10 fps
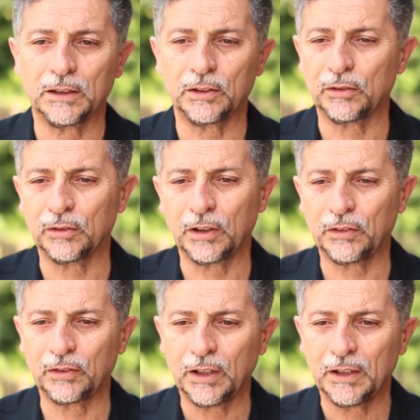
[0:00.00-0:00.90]
We live
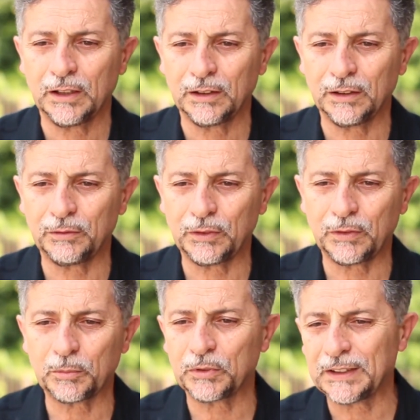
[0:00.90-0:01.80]
70,
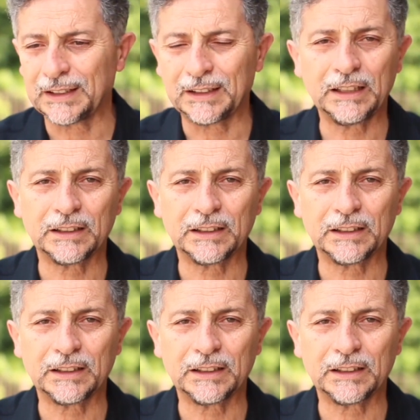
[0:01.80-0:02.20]
60,